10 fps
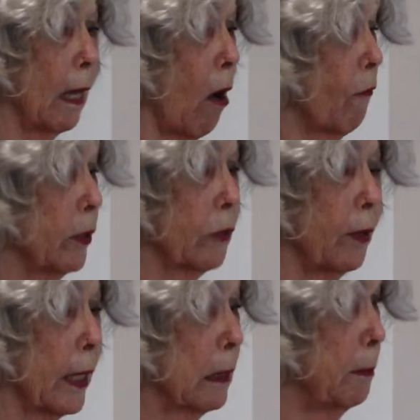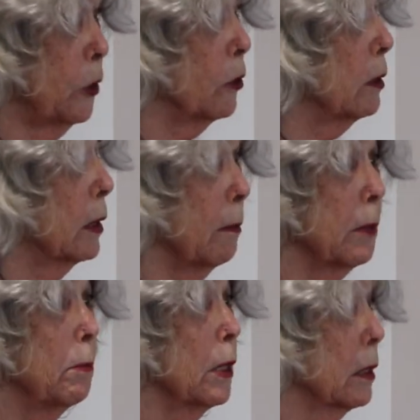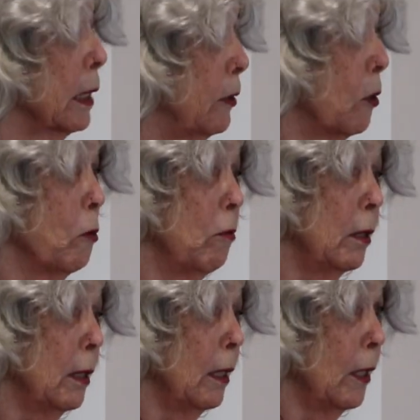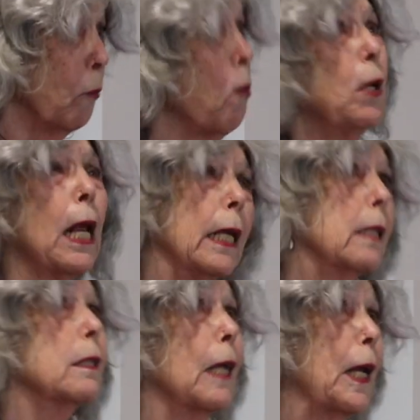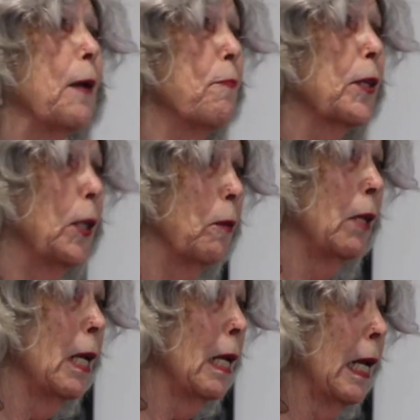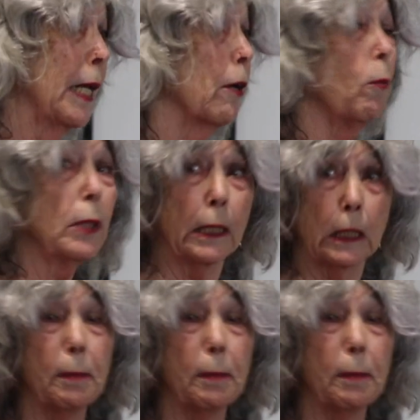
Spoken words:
offers for exhibitions, sometimes I'll say no. What would Hank say? You know, and it always has to